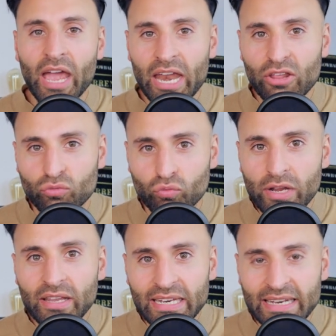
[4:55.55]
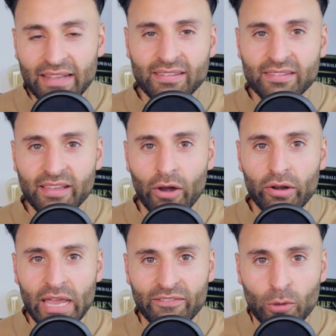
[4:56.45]
and is really
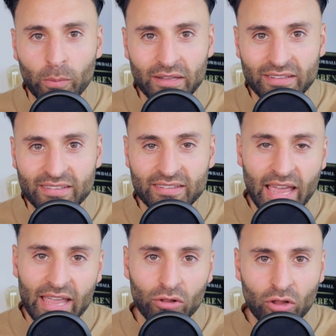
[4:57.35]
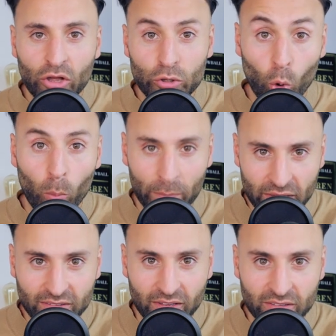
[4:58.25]
necessary if you plan to scale your
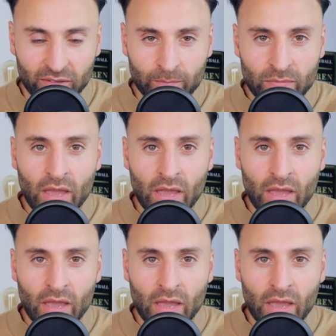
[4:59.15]
business.